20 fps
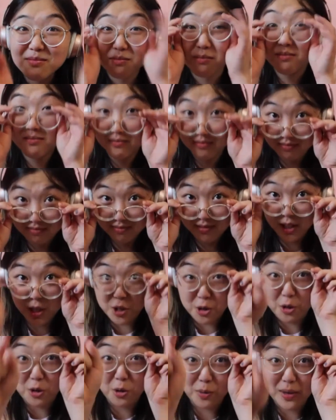Do your
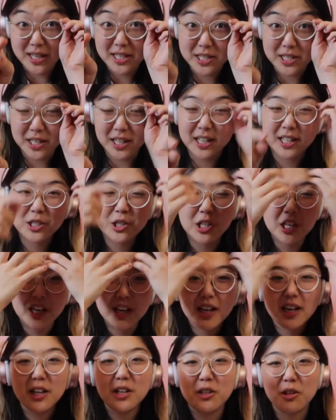directed research, right?
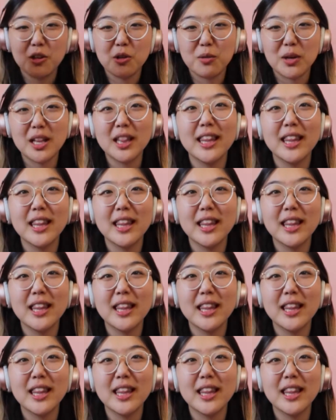Like, that is